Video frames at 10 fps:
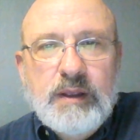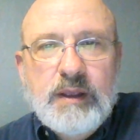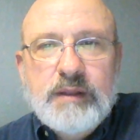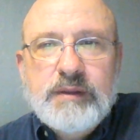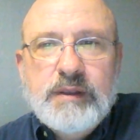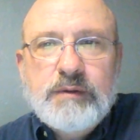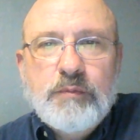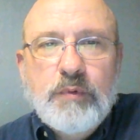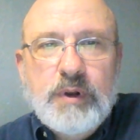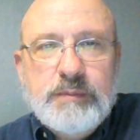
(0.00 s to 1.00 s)
And
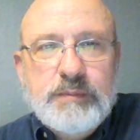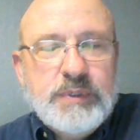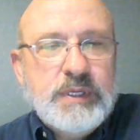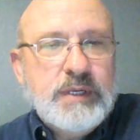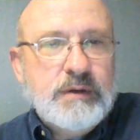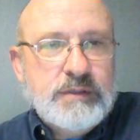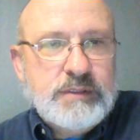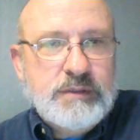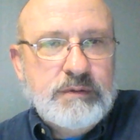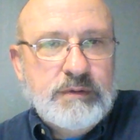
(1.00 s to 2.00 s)
then one particular
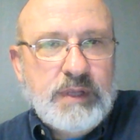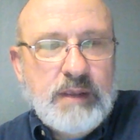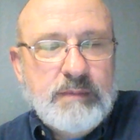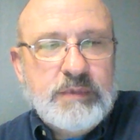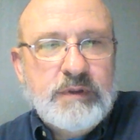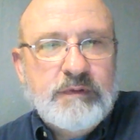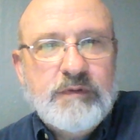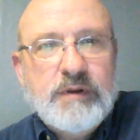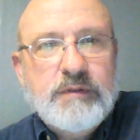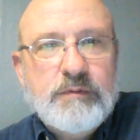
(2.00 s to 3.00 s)
student came to the
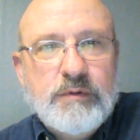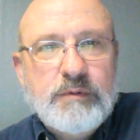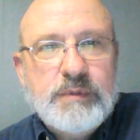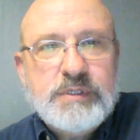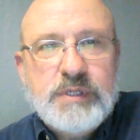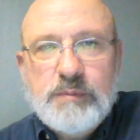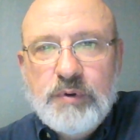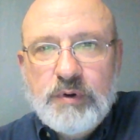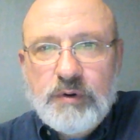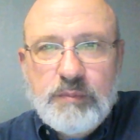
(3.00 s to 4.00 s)
front of the room and she
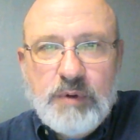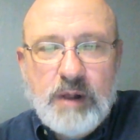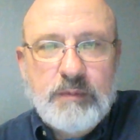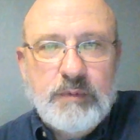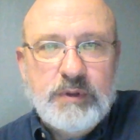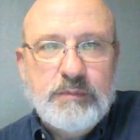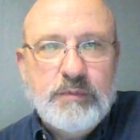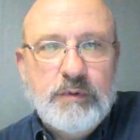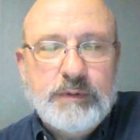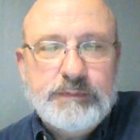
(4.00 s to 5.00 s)
put her problem on the
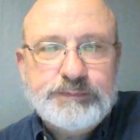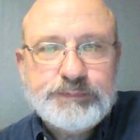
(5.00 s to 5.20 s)
board.